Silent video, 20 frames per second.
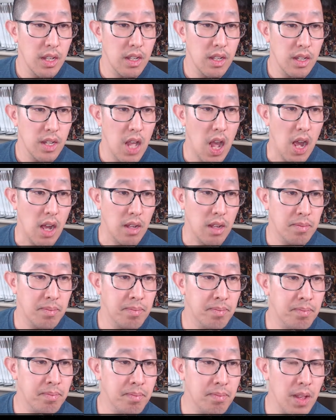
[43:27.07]
yeah.
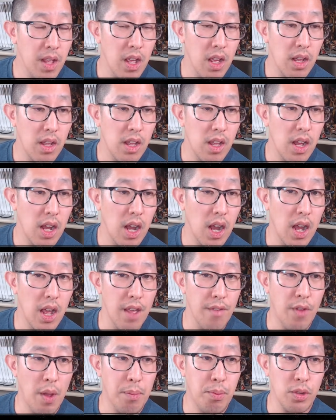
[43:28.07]

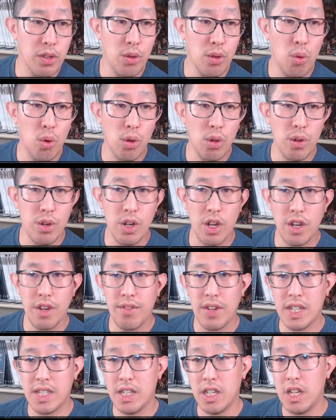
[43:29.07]
If I put the Warlord on
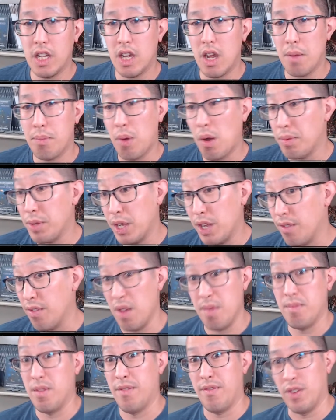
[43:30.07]
the Vexilla, I'd probably give
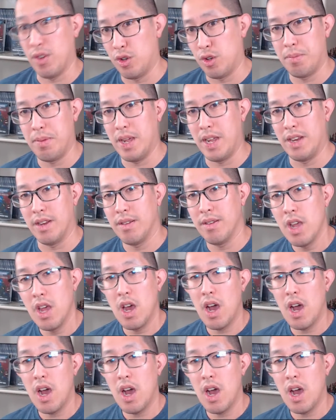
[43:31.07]
him the Feel No Pain.